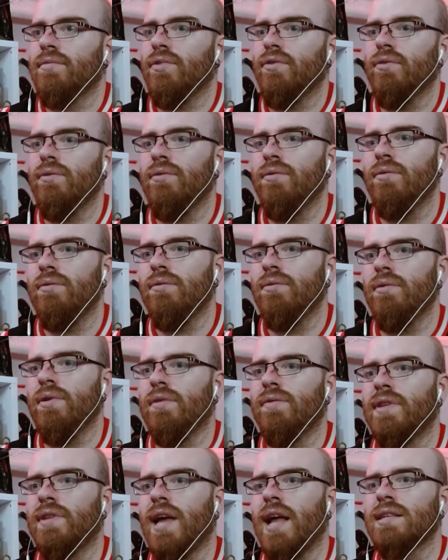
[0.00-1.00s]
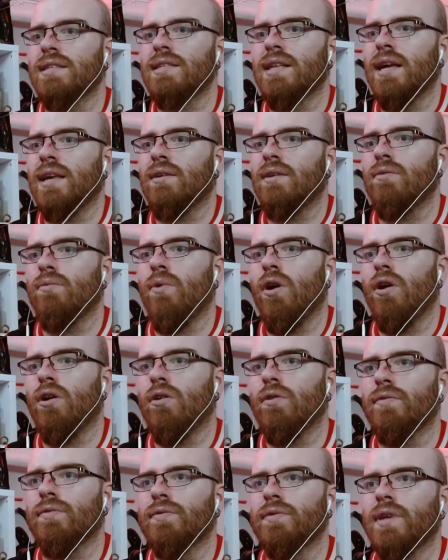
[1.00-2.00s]
Ooh, if that's like one
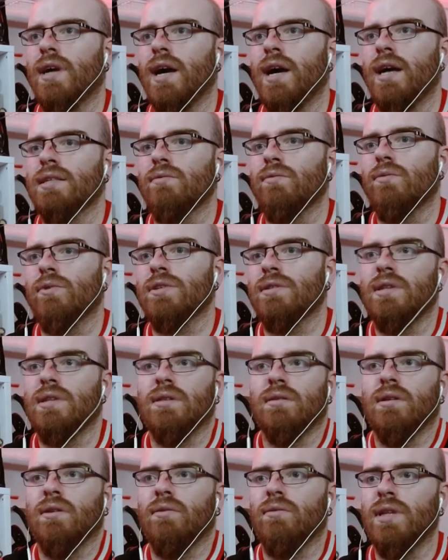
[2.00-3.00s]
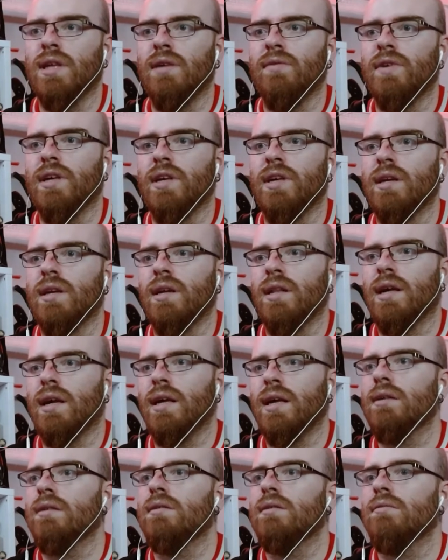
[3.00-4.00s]
of the guys that was living here,
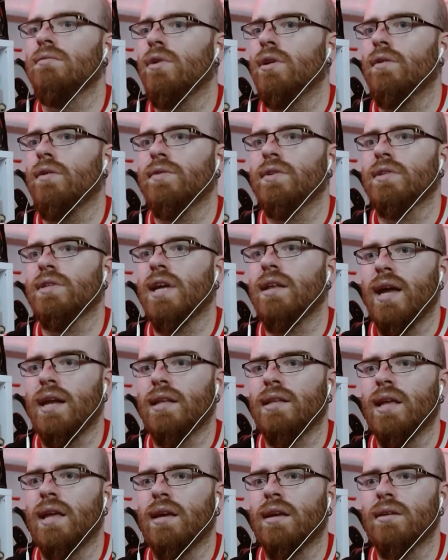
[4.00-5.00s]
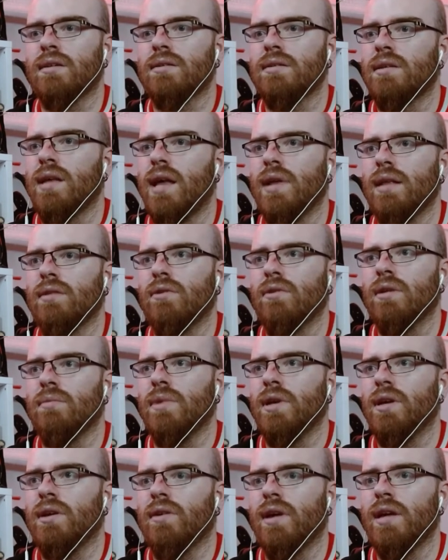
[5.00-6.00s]
like one of the caretakers, that's gonna
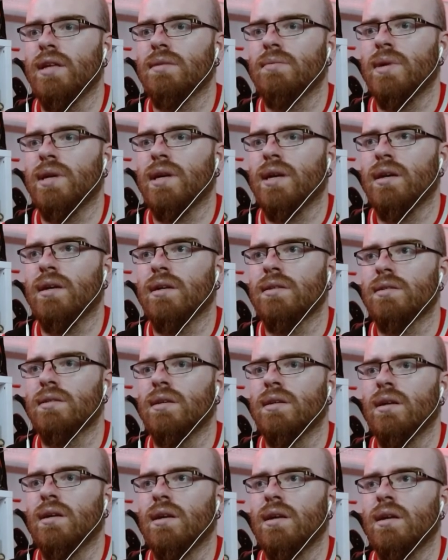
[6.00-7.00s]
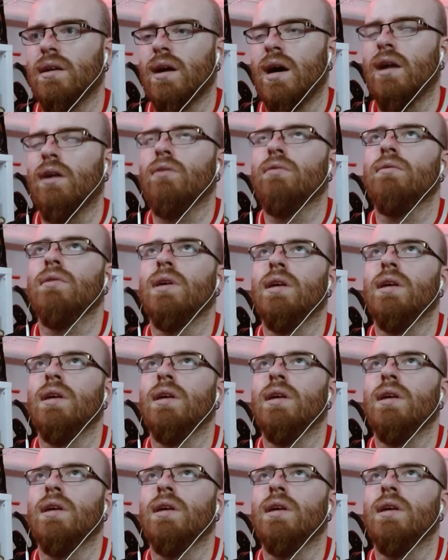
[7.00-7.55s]
be crazy because. I don't know,